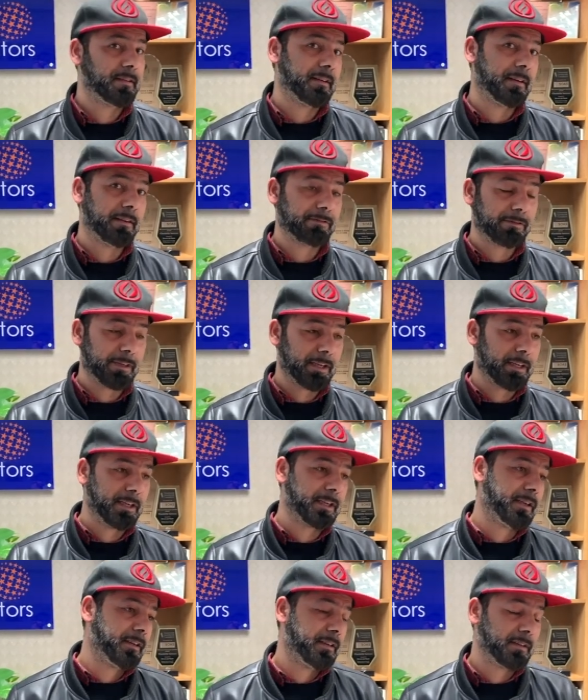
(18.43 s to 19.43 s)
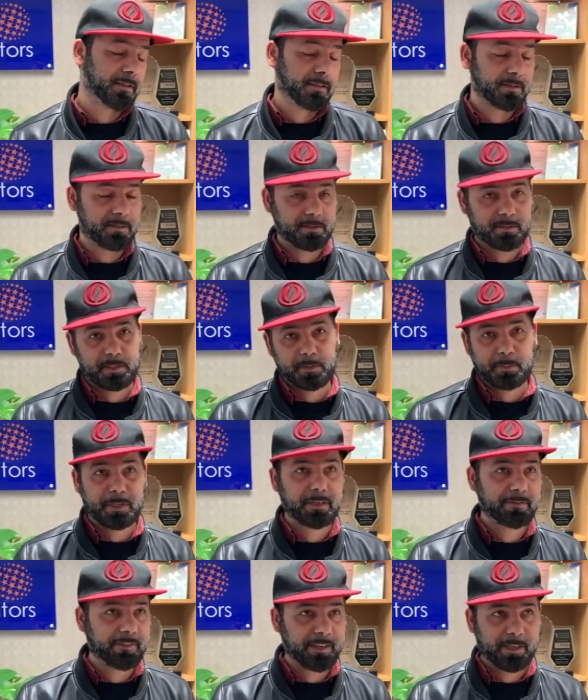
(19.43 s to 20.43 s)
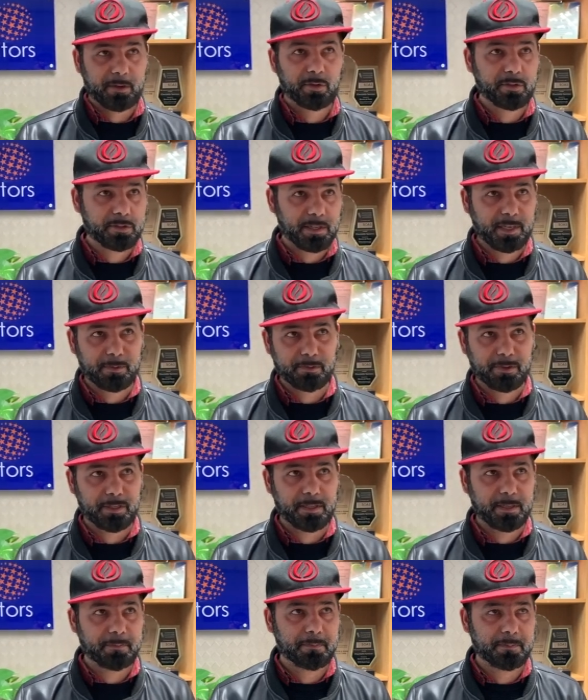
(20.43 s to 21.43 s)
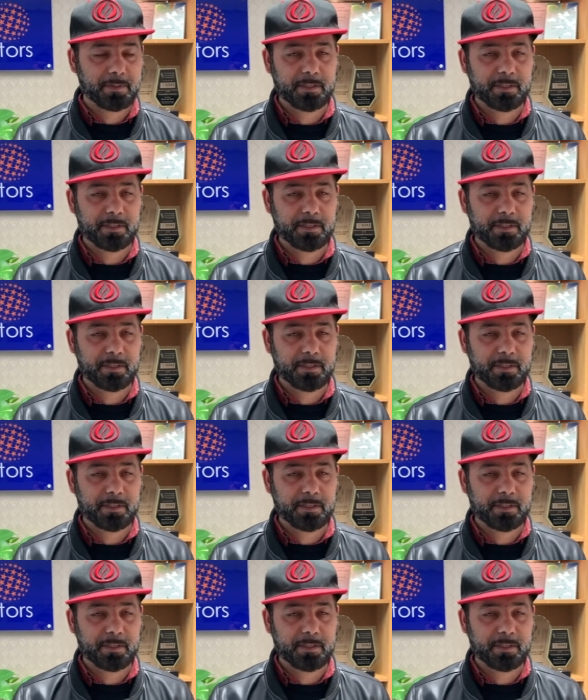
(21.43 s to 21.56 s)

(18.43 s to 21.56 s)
I really spent a very good time with them.